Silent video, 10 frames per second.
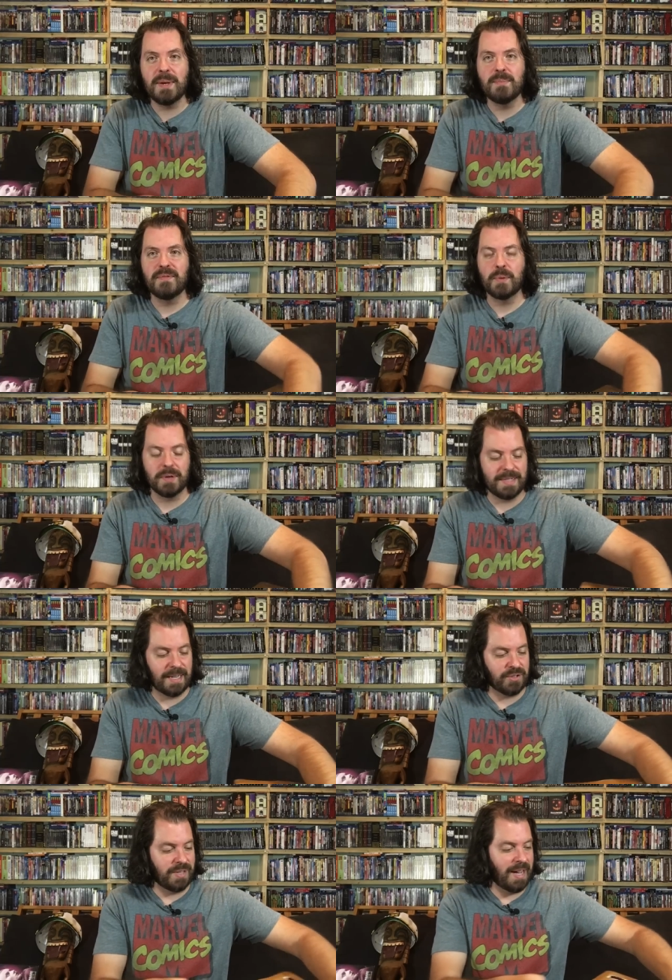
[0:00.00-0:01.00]
before it's
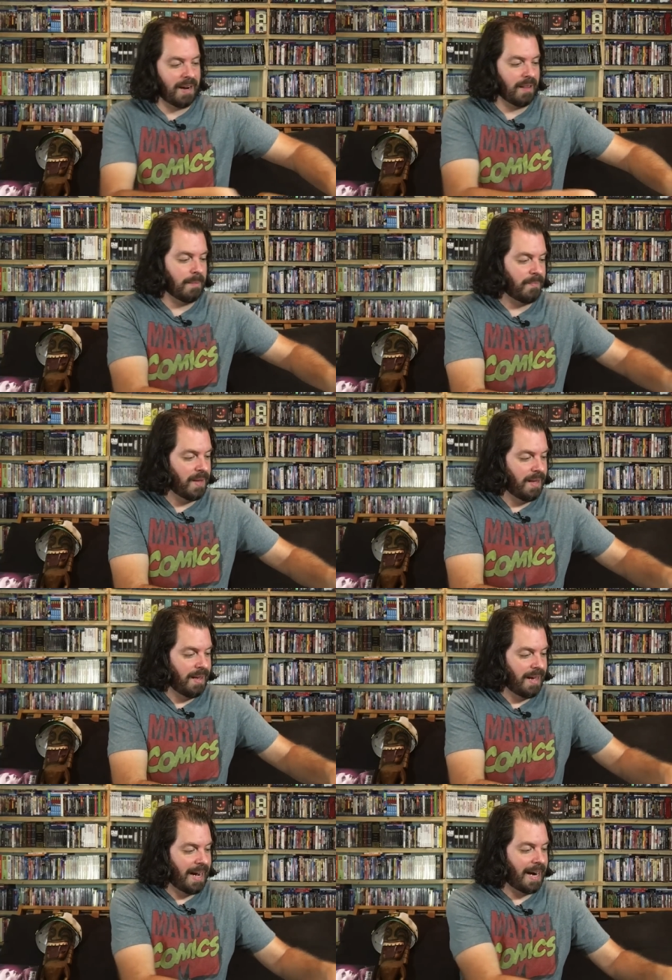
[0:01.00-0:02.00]
actually out of
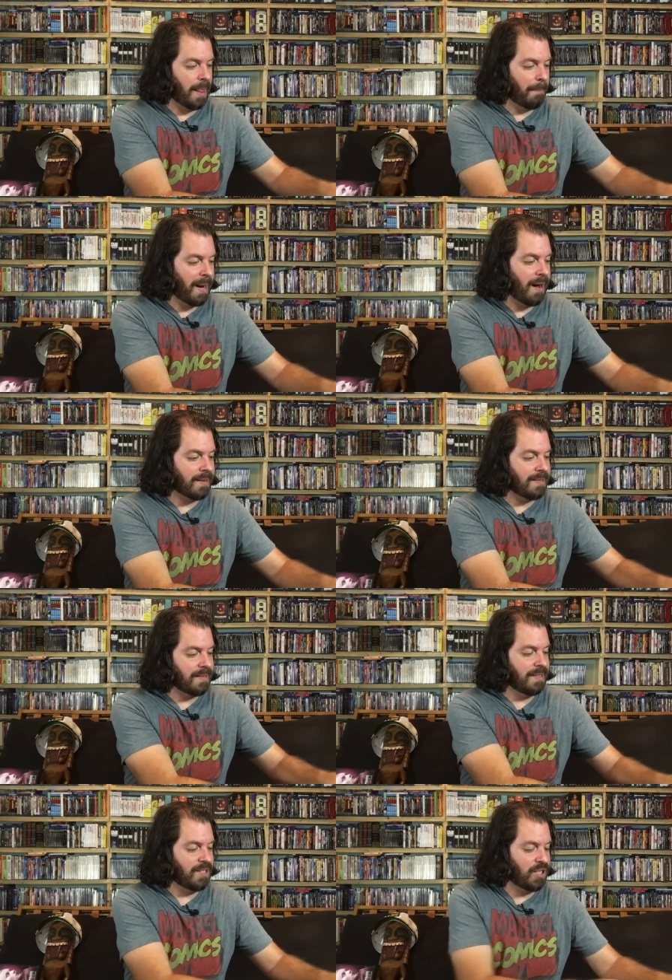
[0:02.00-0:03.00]
the box,
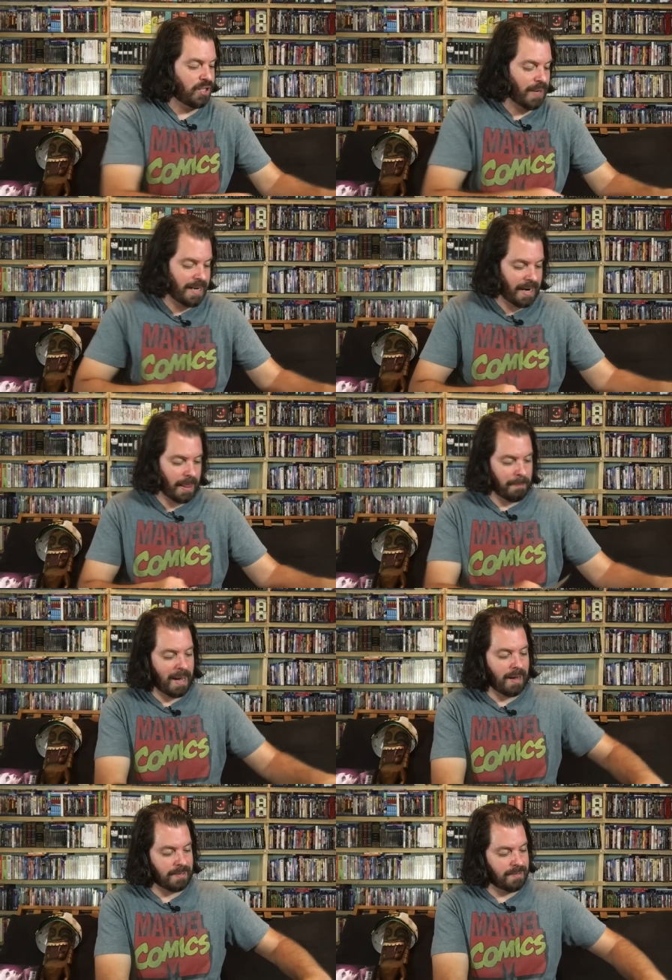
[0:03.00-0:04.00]
straight out of the
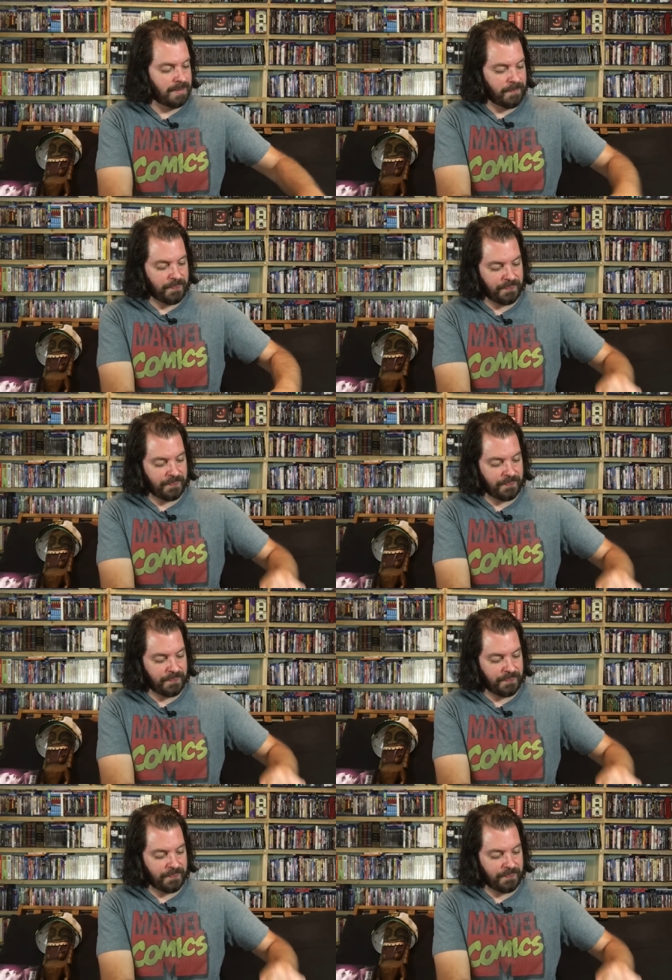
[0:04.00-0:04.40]
box.